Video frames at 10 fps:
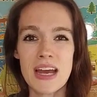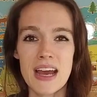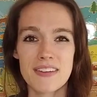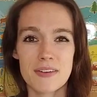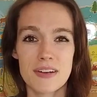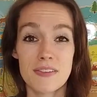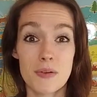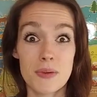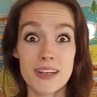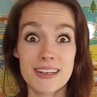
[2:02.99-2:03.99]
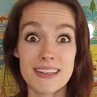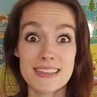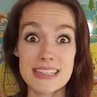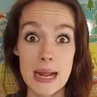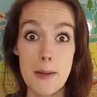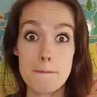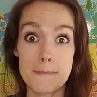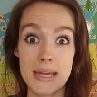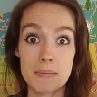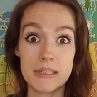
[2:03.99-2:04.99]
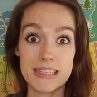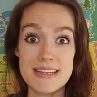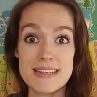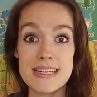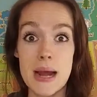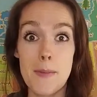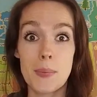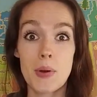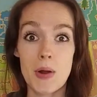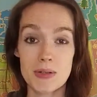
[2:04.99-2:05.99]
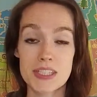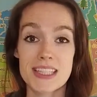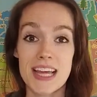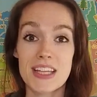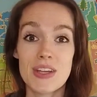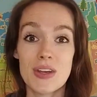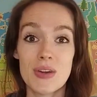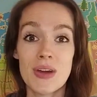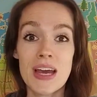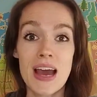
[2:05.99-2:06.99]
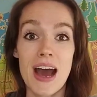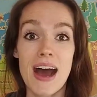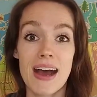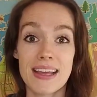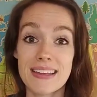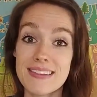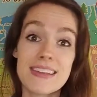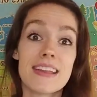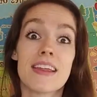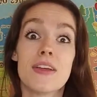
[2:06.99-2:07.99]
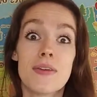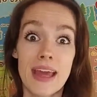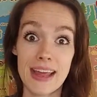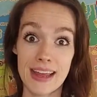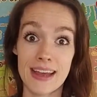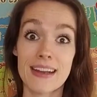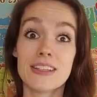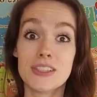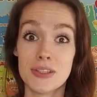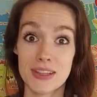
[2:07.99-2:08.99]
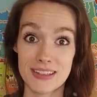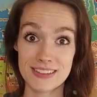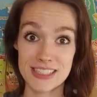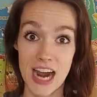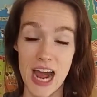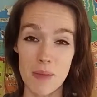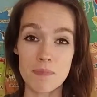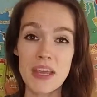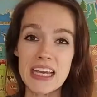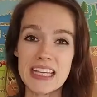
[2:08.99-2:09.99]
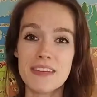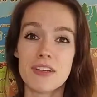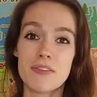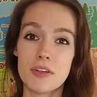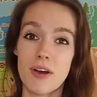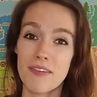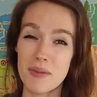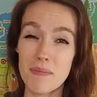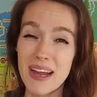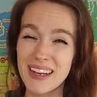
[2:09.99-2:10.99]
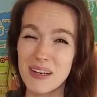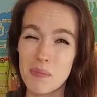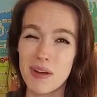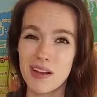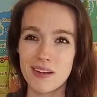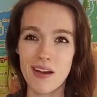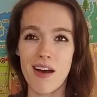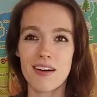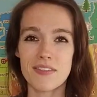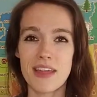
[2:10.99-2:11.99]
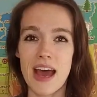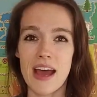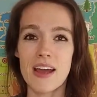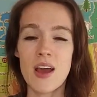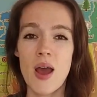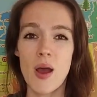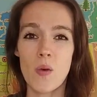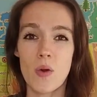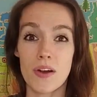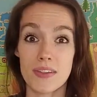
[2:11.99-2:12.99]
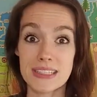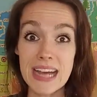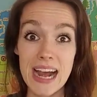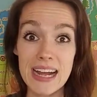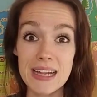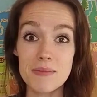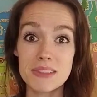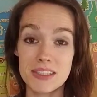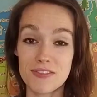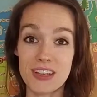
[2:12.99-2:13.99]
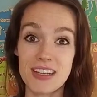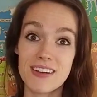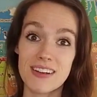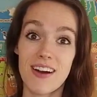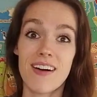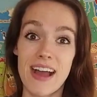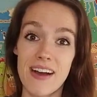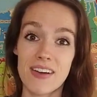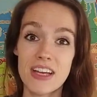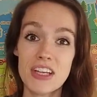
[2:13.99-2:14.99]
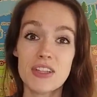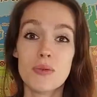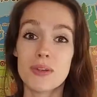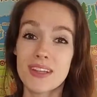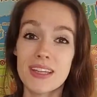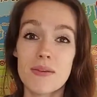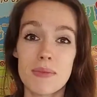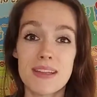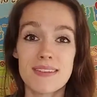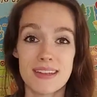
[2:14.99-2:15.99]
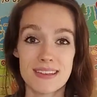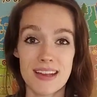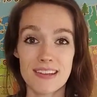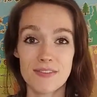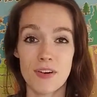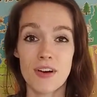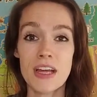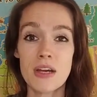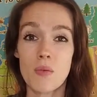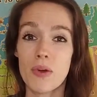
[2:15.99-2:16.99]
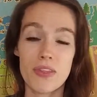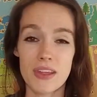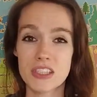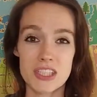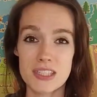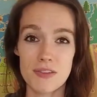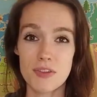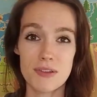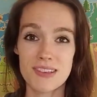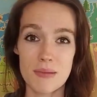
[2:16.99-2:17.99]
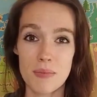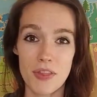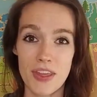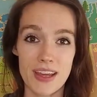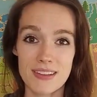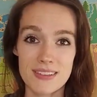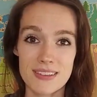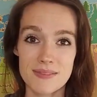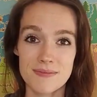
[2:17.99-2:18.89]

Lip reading: sort of a realistic, minimalist approach that you can see that you can do this job, even if you don't have the money to put into all of that or the time to figure it all out. You really can be successful with just a few simple things.